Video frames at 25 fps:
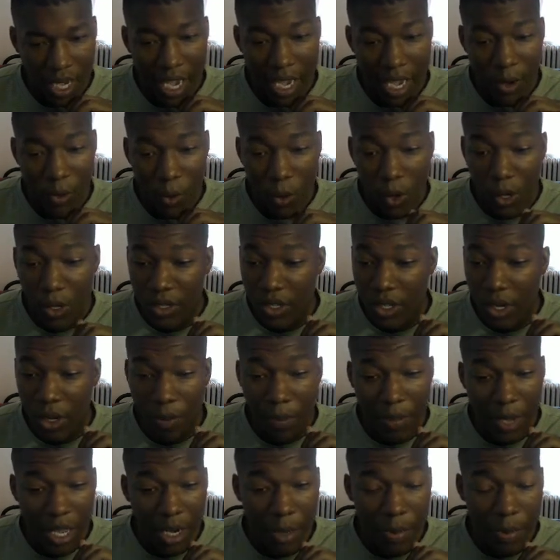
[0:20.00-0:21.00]
Hey,
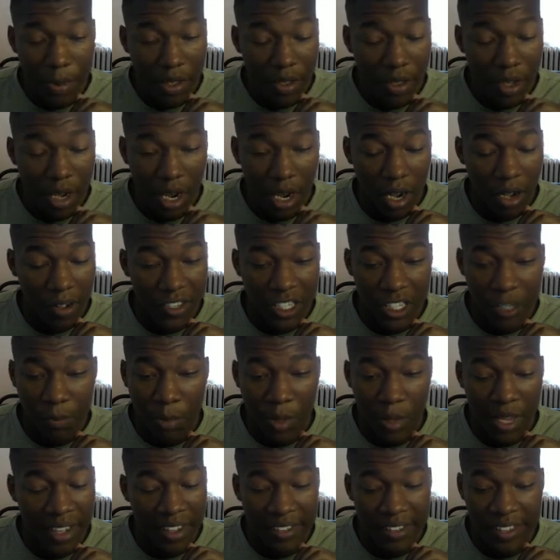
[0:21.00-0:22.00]
Warzone better be uh
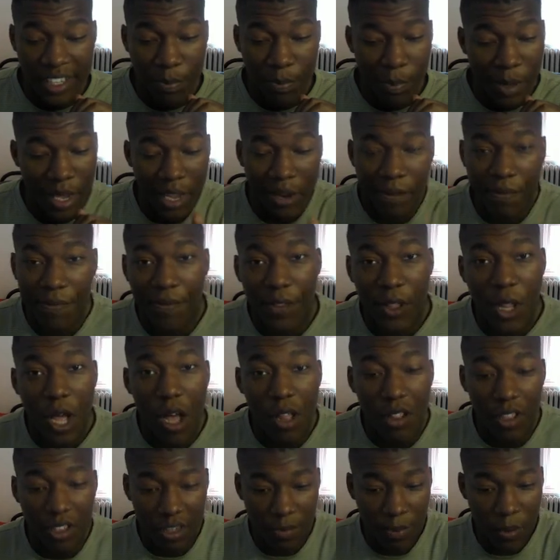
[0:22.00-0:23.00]
spick and span
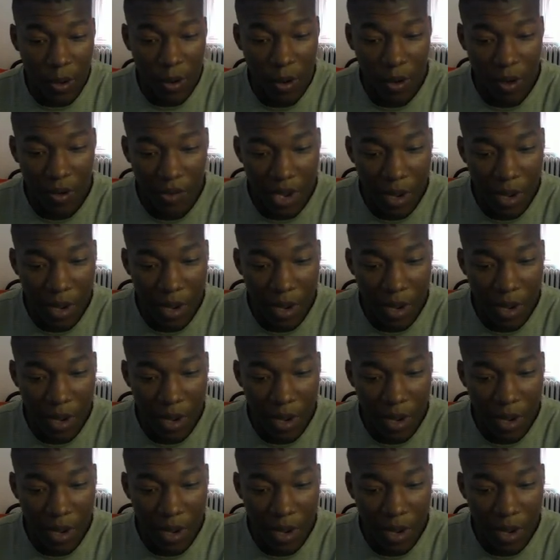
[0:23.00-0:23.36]
flawless, bro.